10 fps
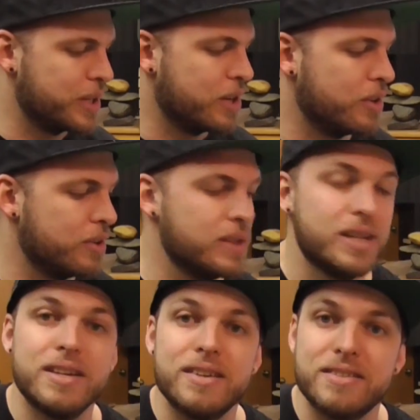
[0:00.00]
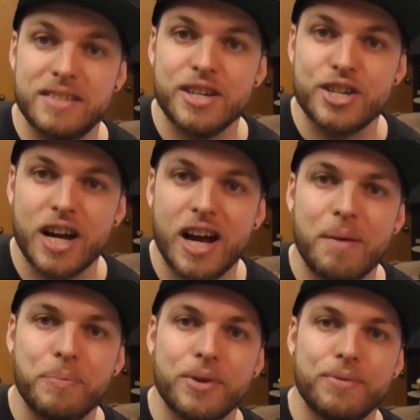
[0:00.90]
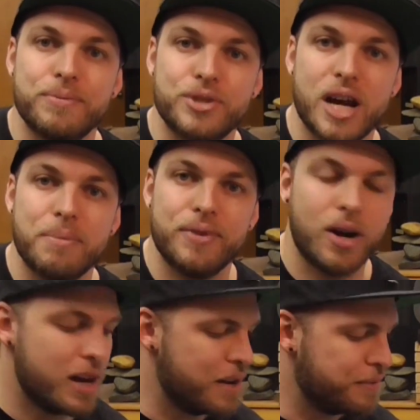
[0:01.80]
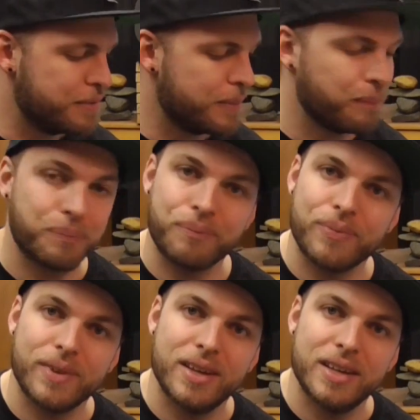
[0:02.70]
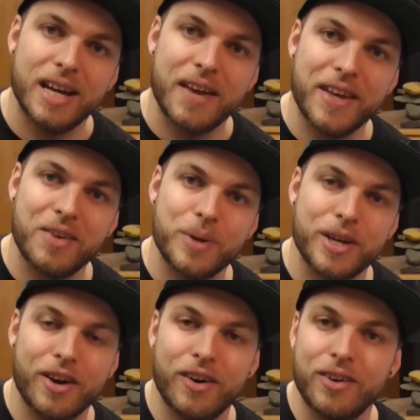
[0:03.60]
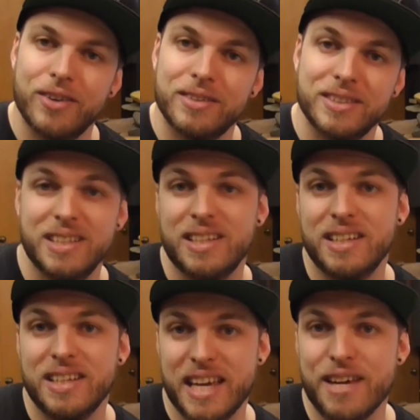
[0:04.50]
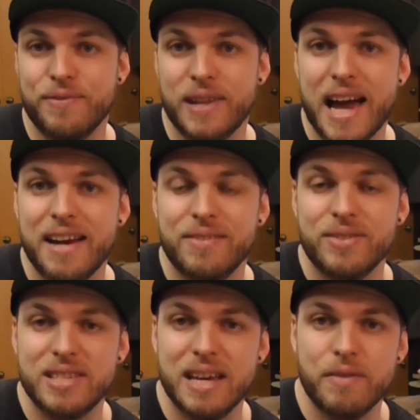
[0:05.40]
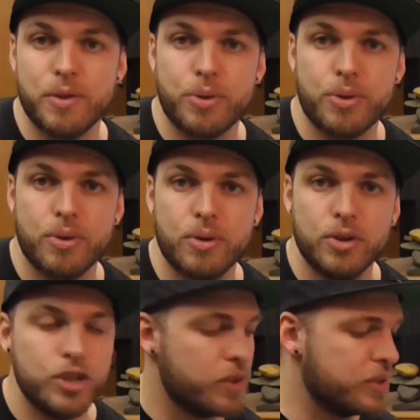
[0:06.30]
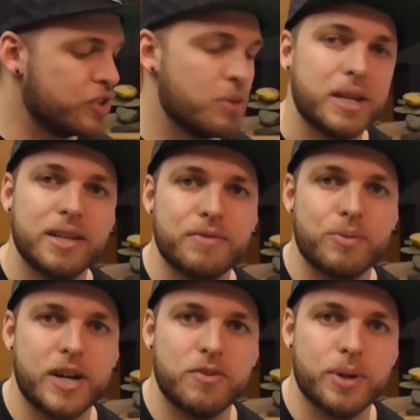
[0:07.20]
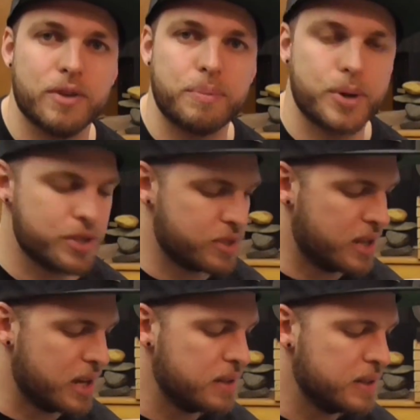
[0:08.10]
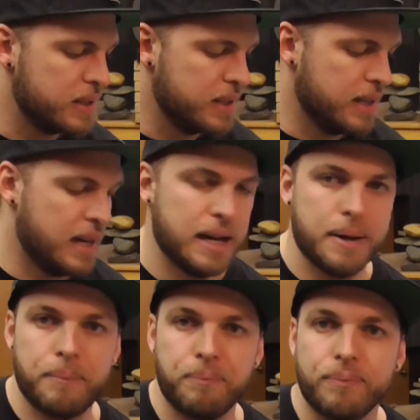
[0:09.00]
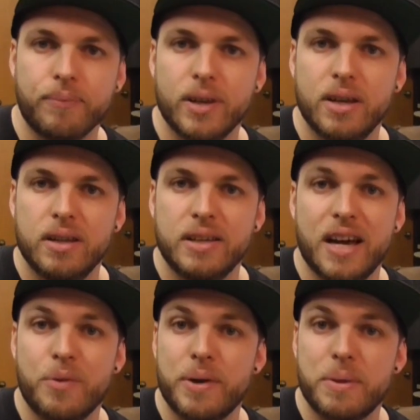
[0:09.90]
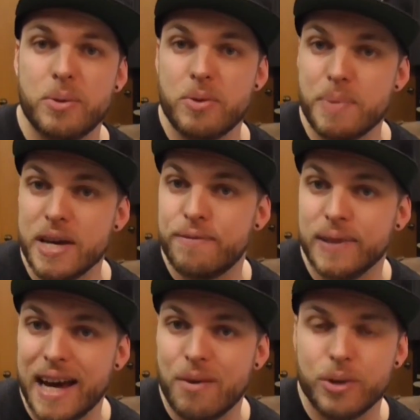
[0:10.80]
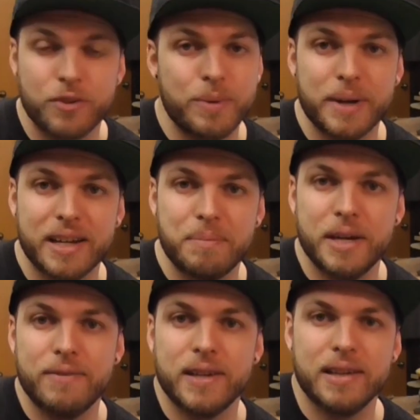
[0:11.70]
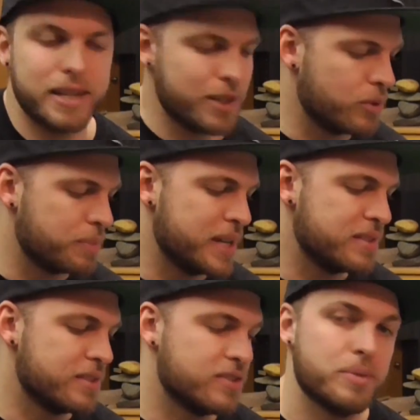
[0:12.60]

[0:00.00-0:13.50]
We go C sharp, the sharp 5, and then we go E flat, the 7th. You know, there's so many different ways we could have approached that. Now with the B flat, what if we make it a B flat leading augmented?